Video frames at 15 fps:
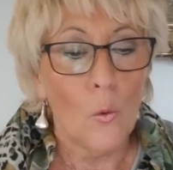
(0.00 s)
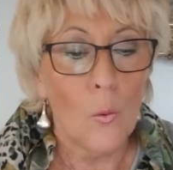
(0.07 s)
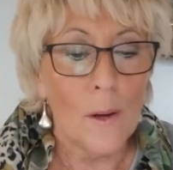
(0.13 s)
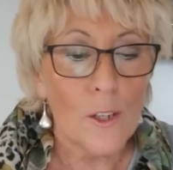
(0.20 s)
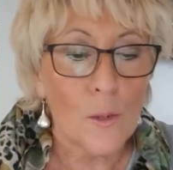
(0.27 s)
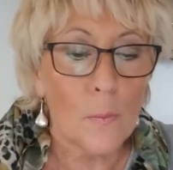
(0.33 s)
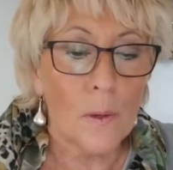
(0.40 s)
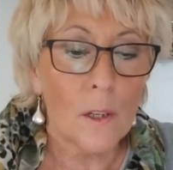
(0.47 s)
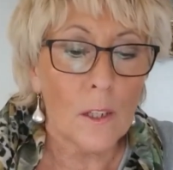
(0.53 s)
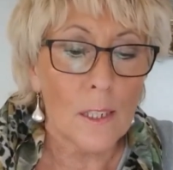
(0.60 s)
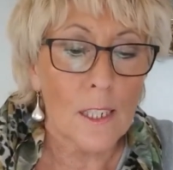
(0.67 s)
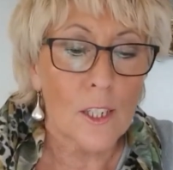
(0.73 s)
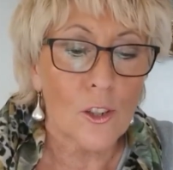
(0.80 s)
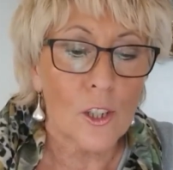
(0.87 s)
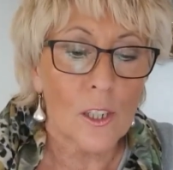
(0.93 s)
Which
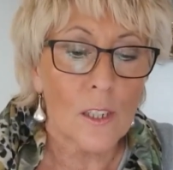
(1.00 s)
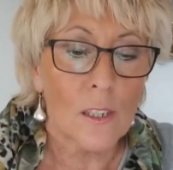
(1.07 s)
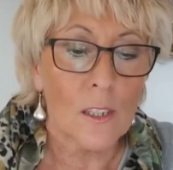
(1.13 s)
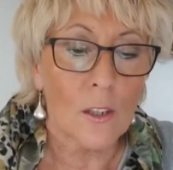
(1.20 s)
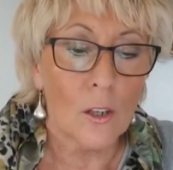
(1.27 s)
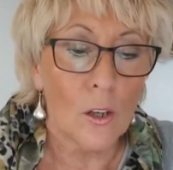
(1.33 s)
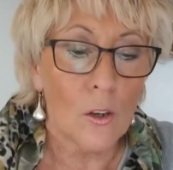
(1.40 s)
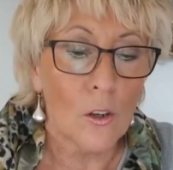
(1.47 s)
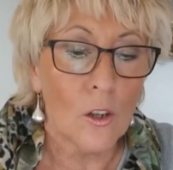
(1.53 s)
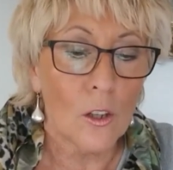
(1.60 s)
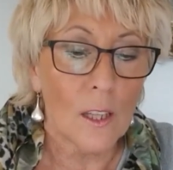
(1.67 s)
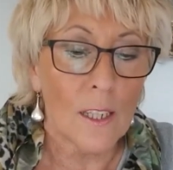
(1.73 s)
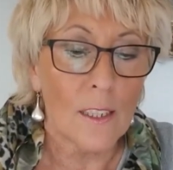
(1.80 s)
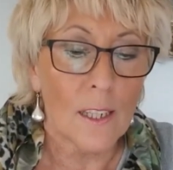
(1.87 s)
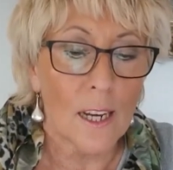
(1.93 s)
politicians,
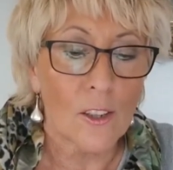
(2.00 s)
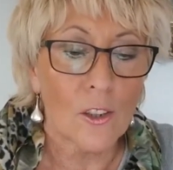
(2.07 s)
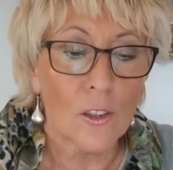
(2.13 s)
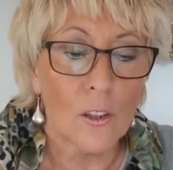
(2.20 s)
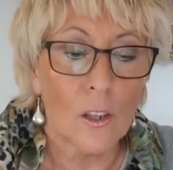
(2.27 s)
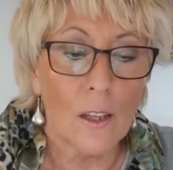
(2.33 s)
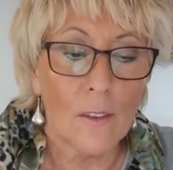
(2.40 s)
local and national,